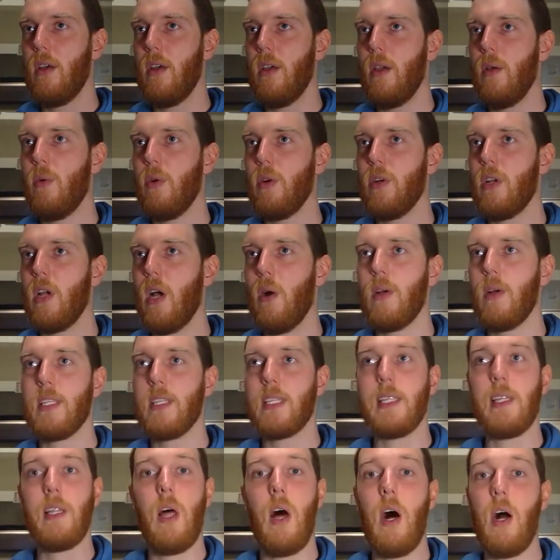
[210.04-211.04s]
It will go
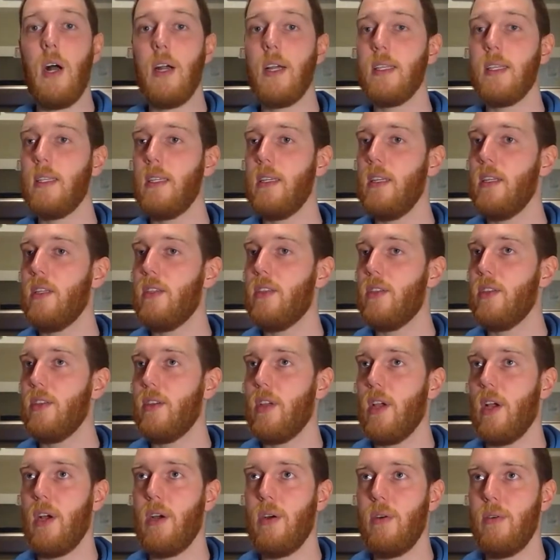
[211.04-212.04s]
as long as it needs to
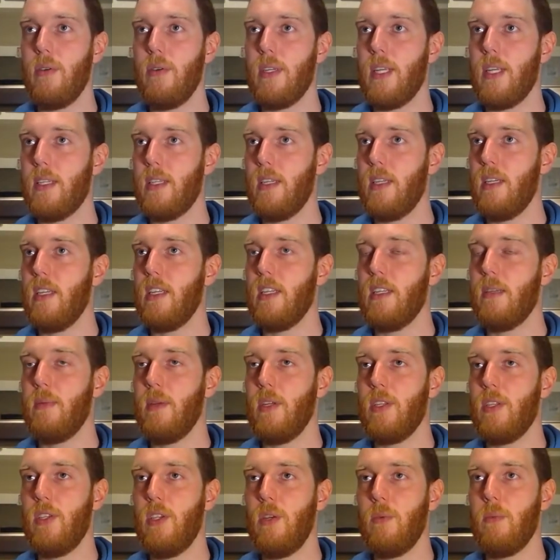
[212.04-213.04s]
go. It doesn't need to
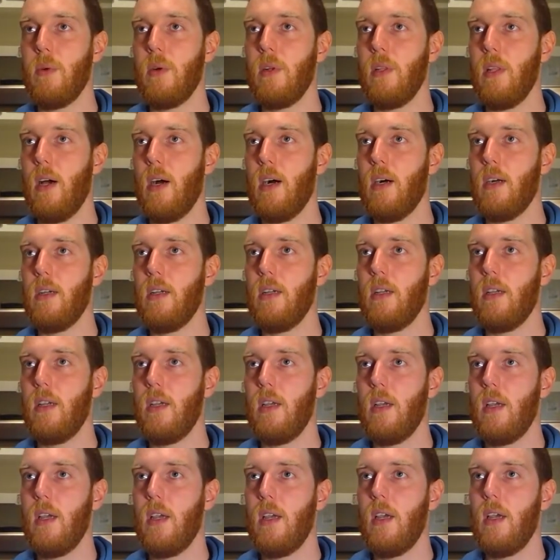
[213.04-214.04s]
be super long.
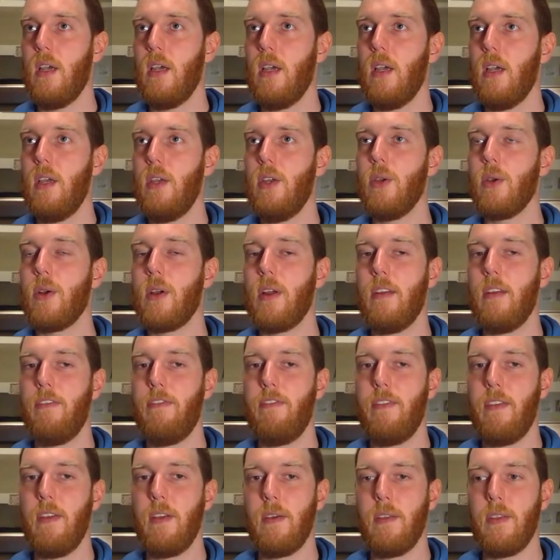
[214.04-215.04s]
You're going to
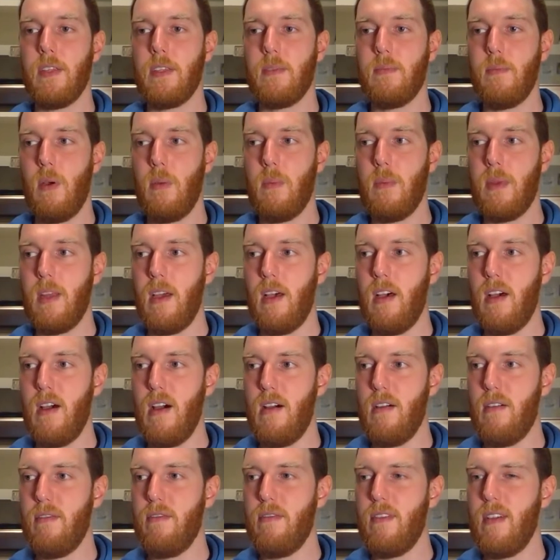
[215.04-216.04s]
feel this moment
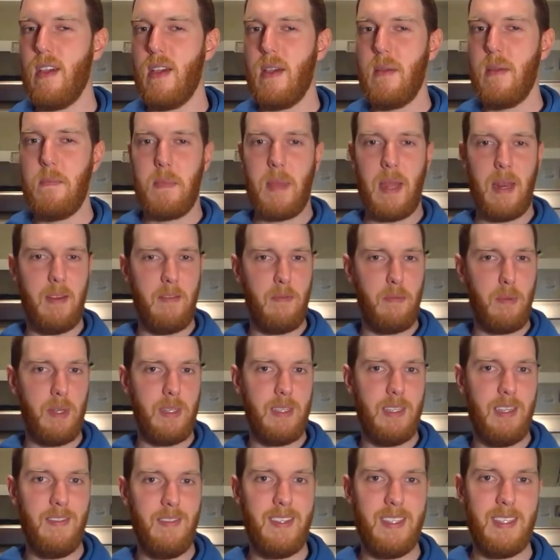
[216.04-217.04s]
of kind of
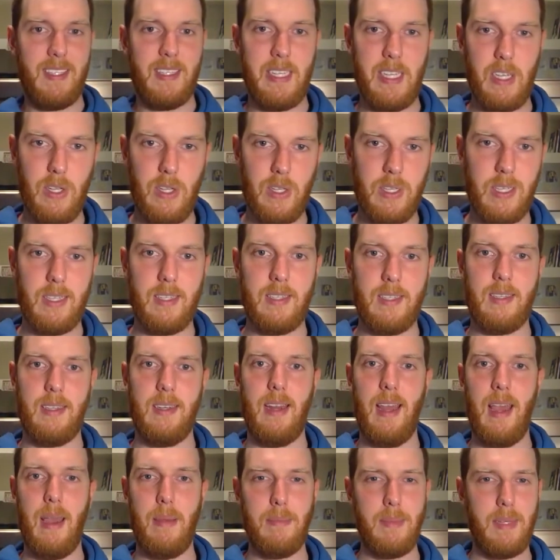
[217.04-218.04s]
perceived stillness
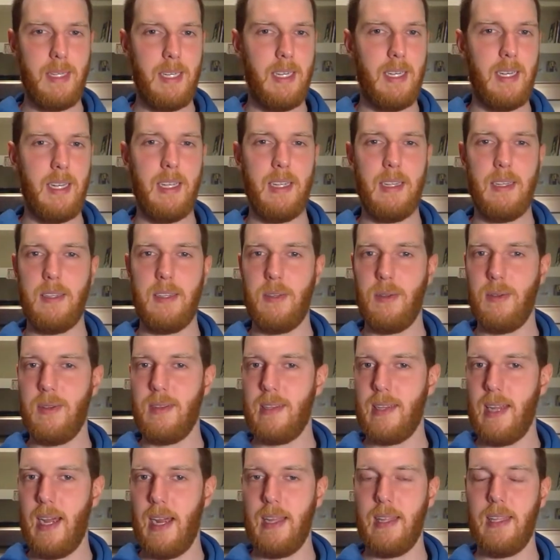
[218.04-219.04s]
and emptiness or
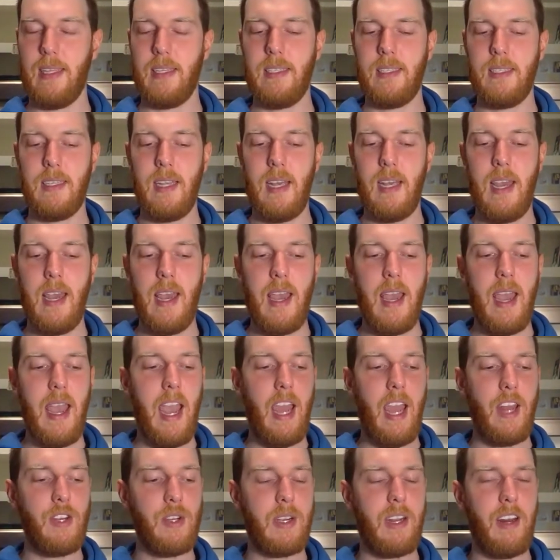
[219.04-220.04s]
silence,
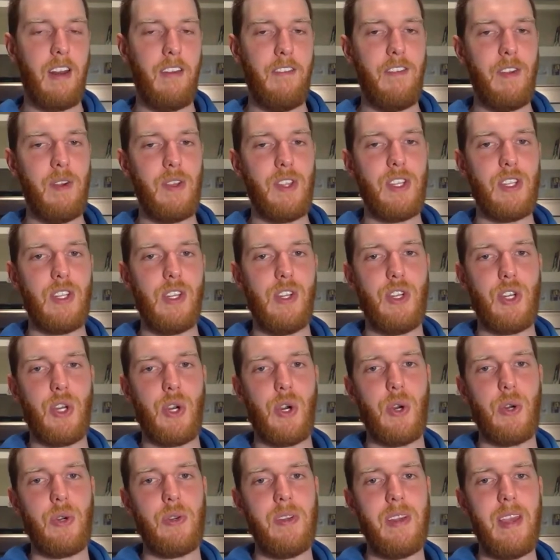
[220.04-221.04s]
and you're going to feel this
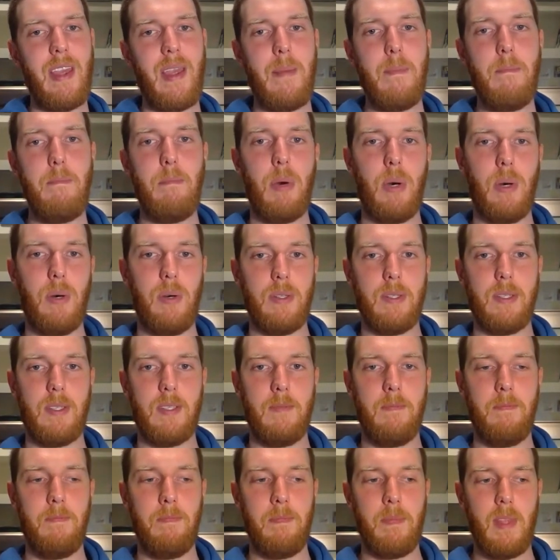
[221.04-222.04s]
internal
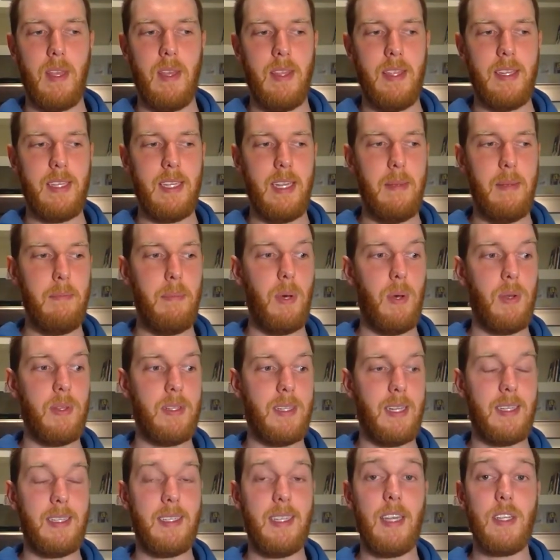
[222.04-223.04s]
impulse
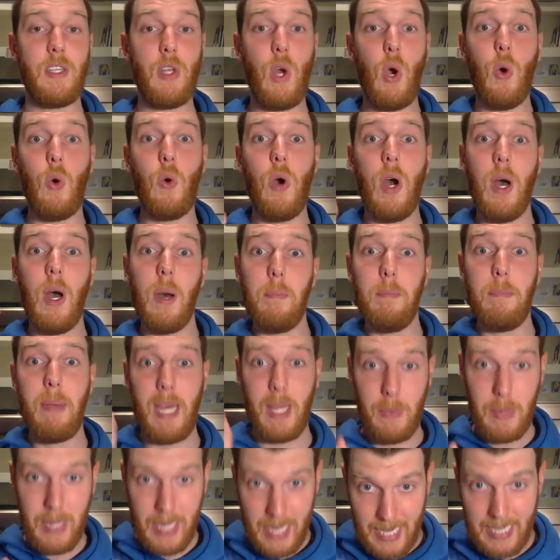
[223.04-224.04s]
that says, oh, by
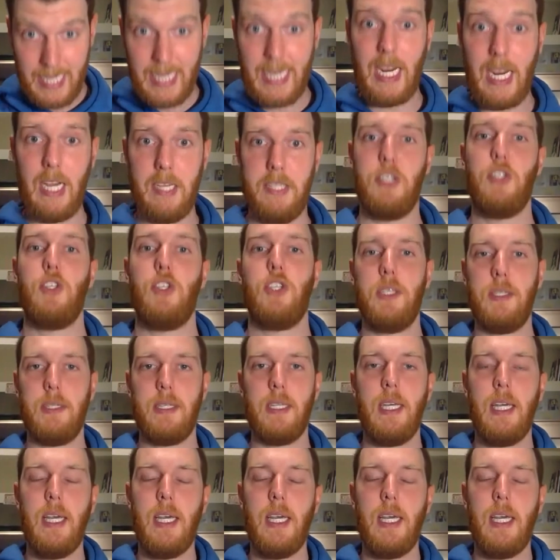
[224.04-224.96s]
the way, I need oxygen.